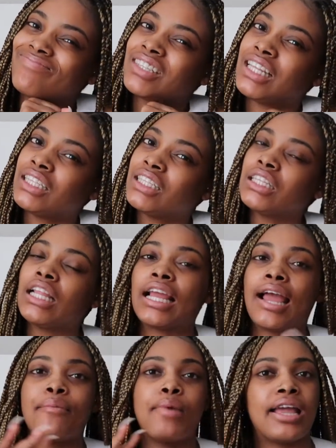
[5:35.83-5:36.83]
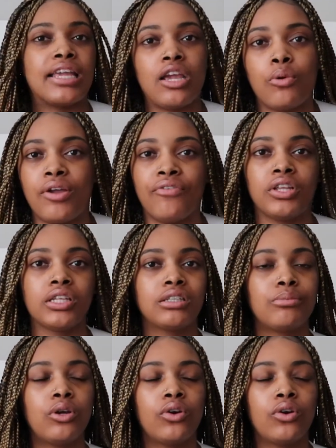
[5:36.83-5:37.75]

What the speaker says: this, like, I can't wait for this to be